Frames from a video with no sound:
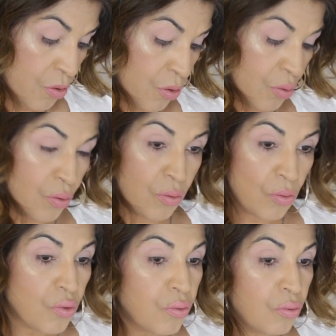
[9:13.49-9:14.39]

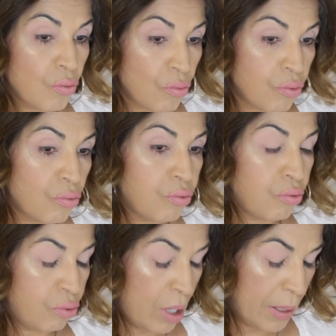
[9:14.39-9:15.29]

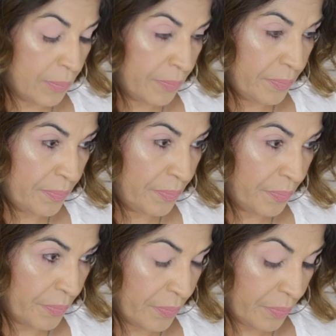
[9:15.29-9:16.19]

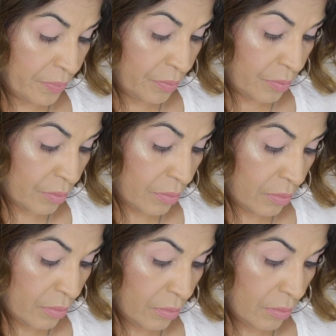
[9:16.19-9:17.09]

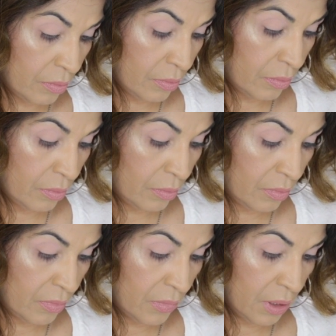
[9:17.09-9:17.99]

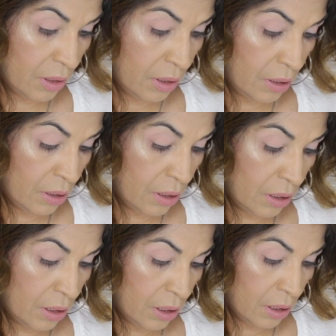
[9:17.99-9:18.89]

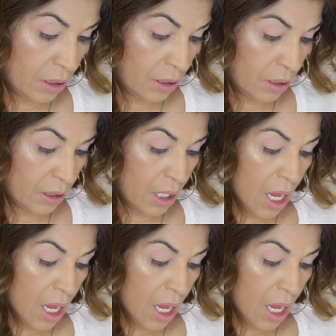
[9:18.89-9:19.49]
(silence)